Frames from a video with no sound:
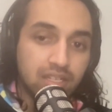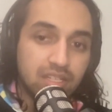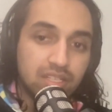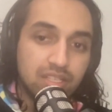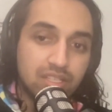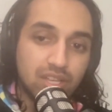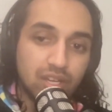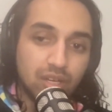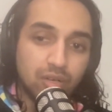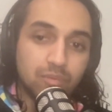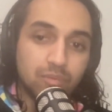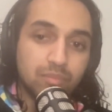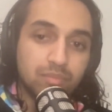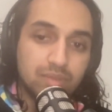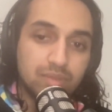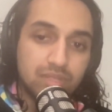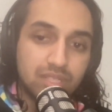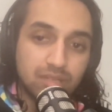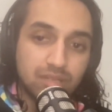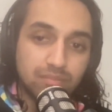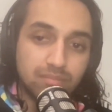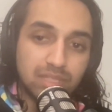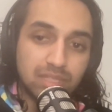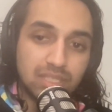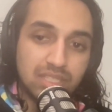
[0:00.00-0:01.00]
So
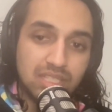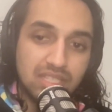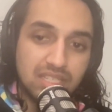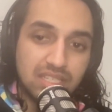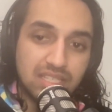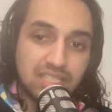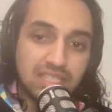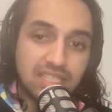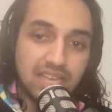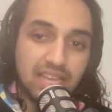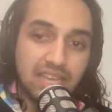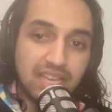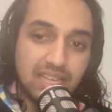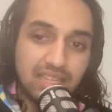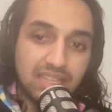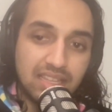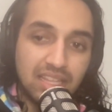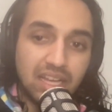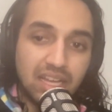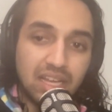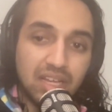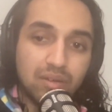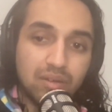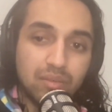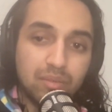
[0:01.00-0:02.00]
Sunburst is saying
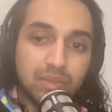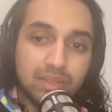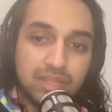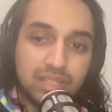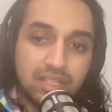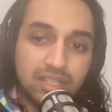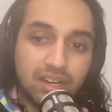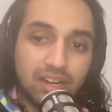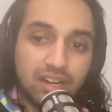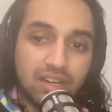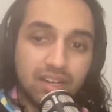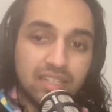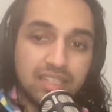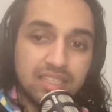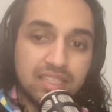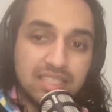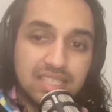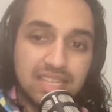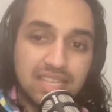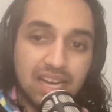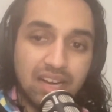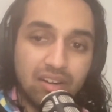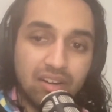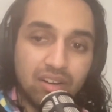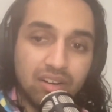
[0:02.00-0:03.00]
that with the
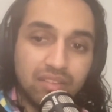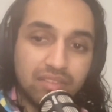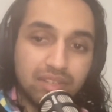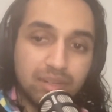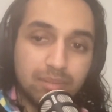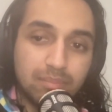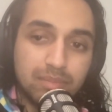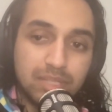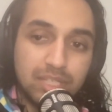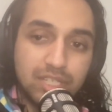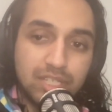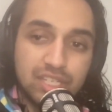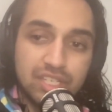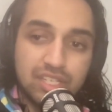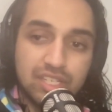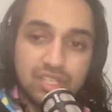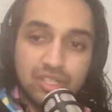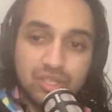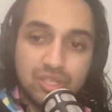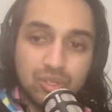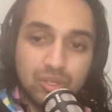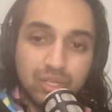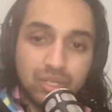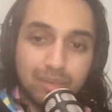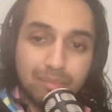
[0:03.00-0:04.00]
Guardians out of commission,
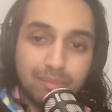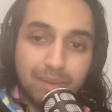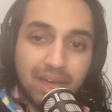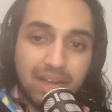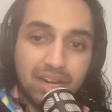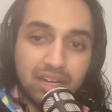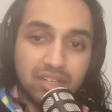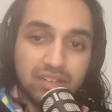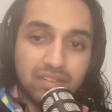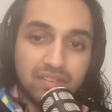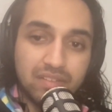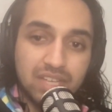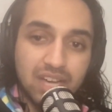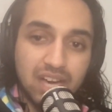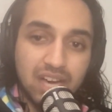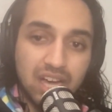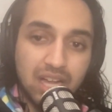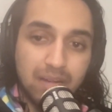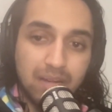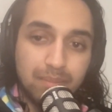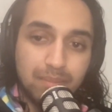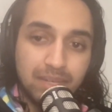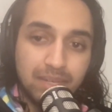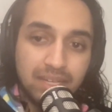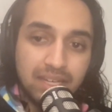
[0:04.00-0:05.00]
it's only a matter of
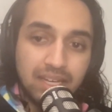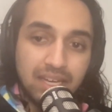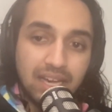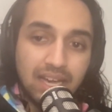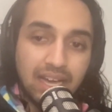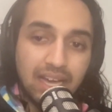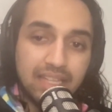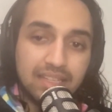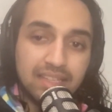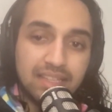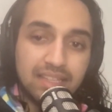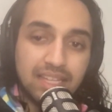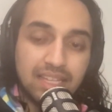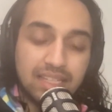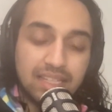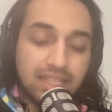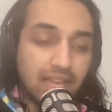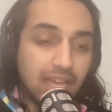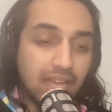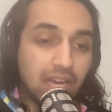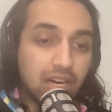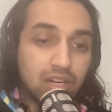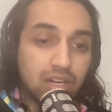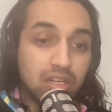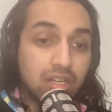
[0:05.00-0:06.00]
time, and then
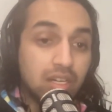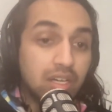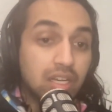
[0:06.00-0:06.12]
they are